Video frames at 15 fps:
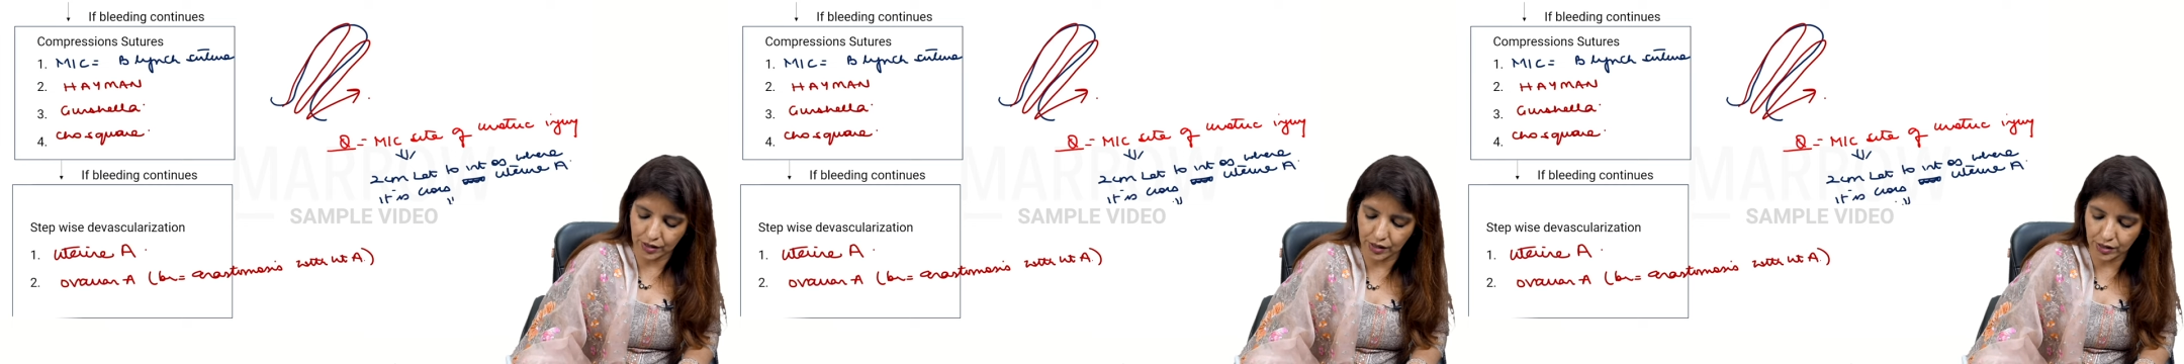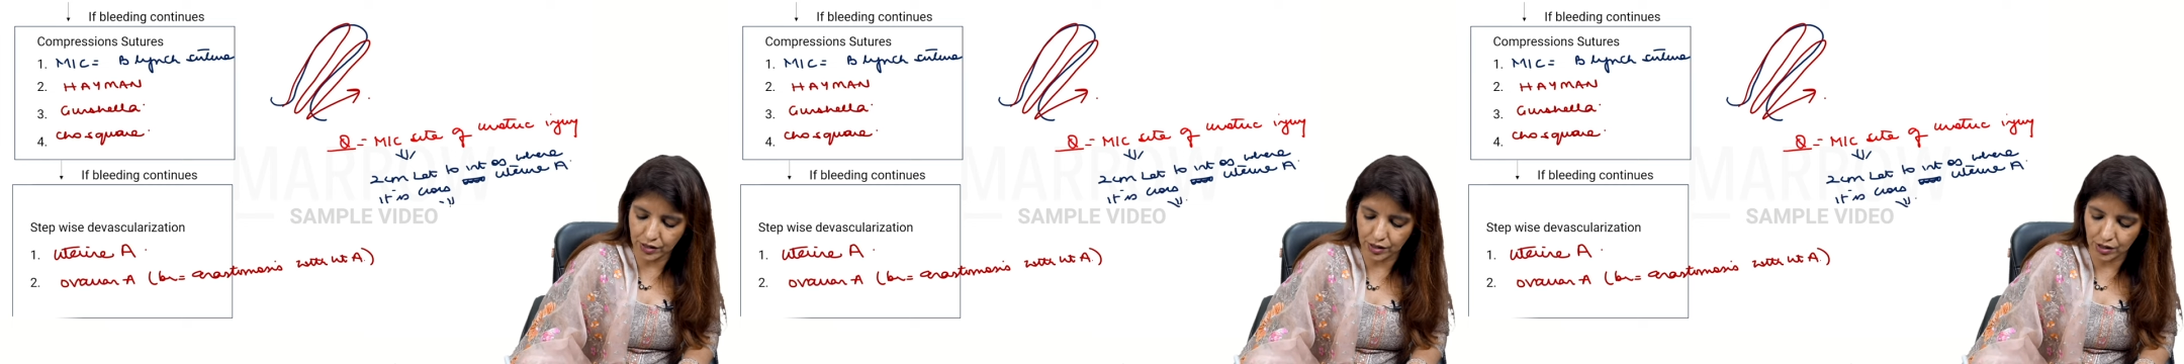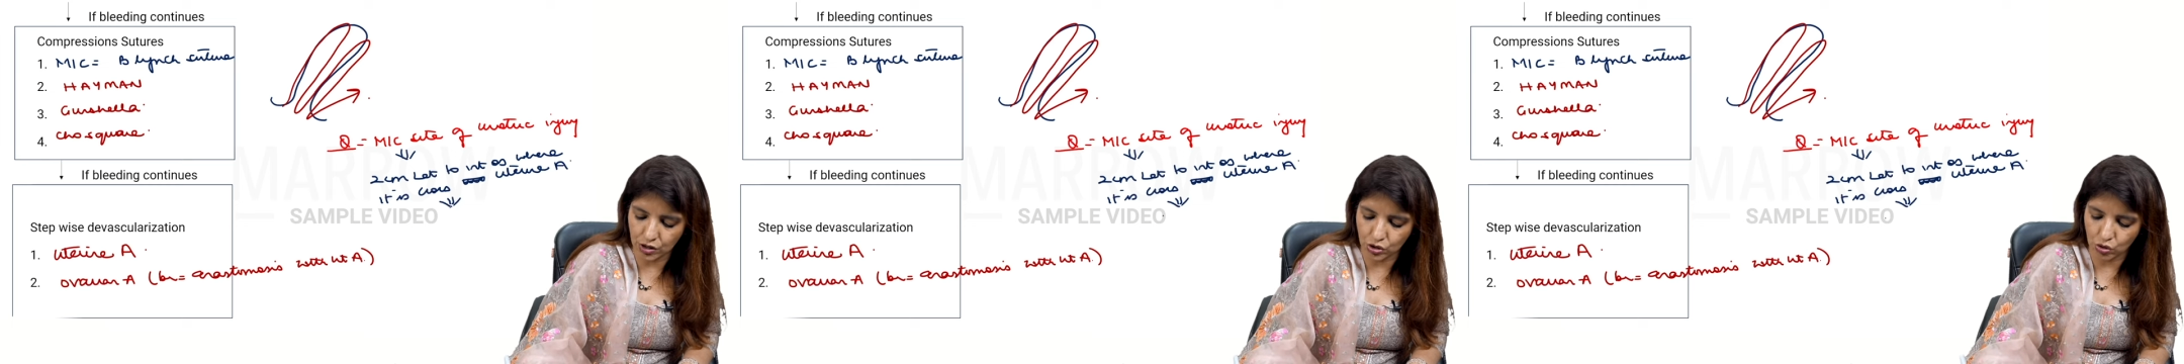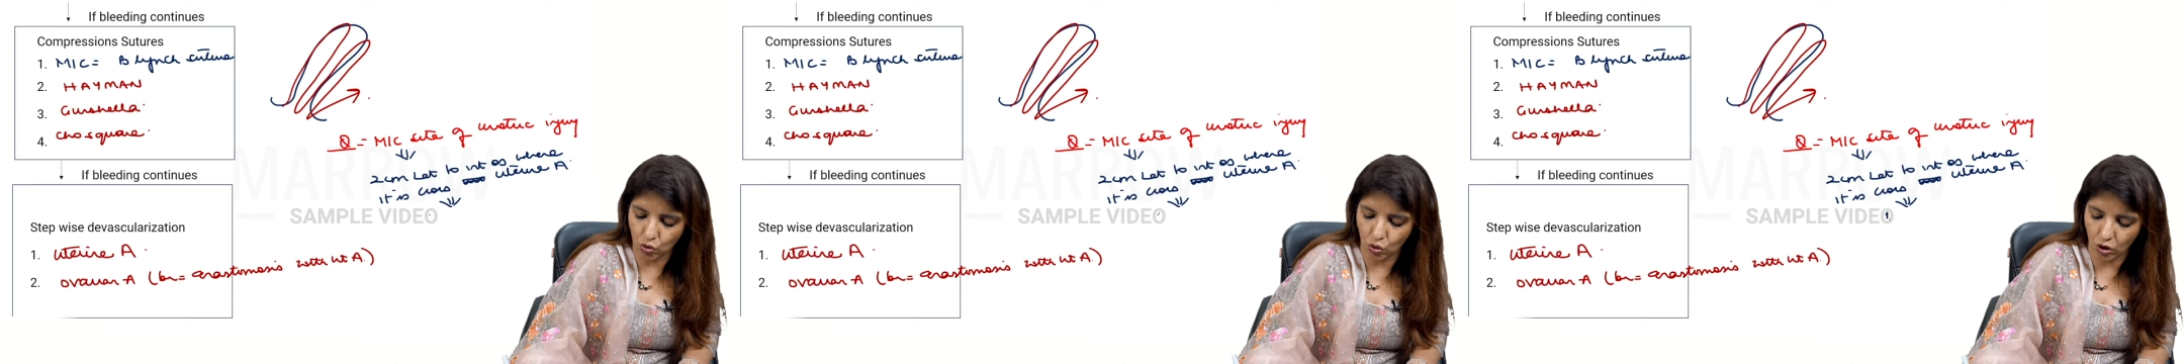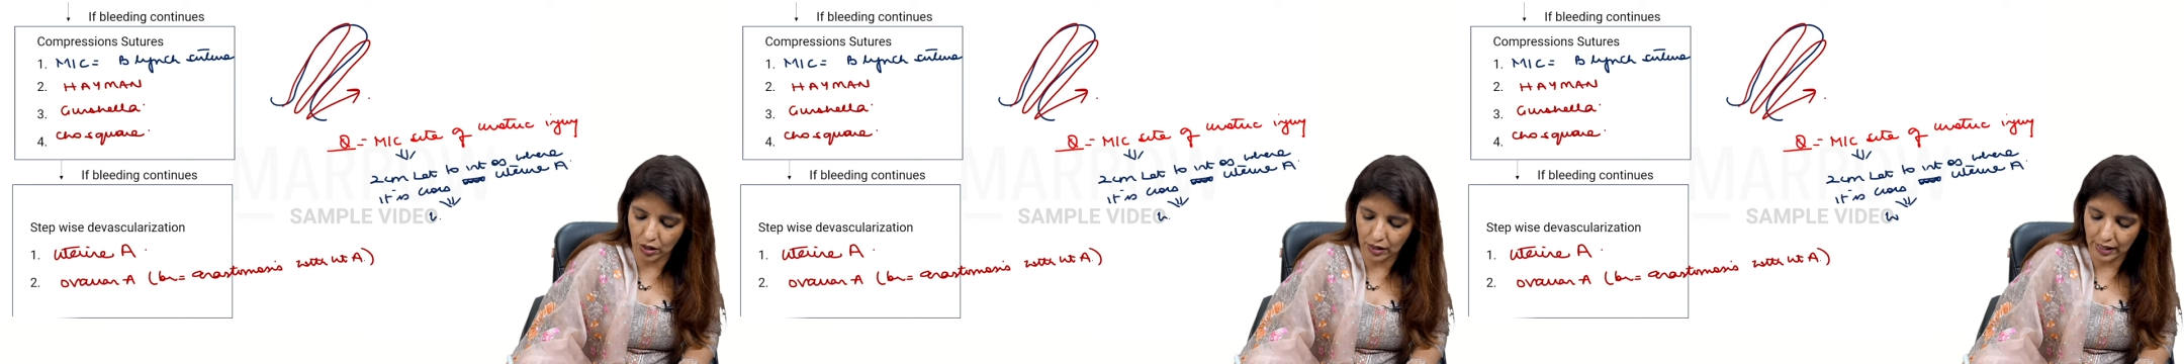This is
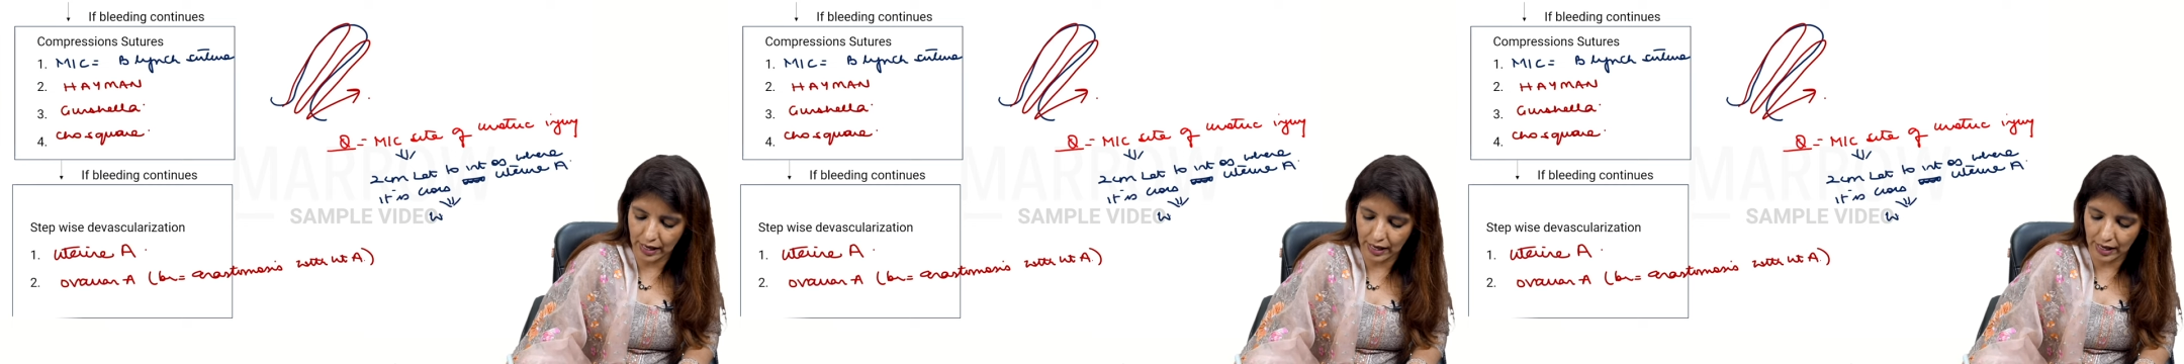called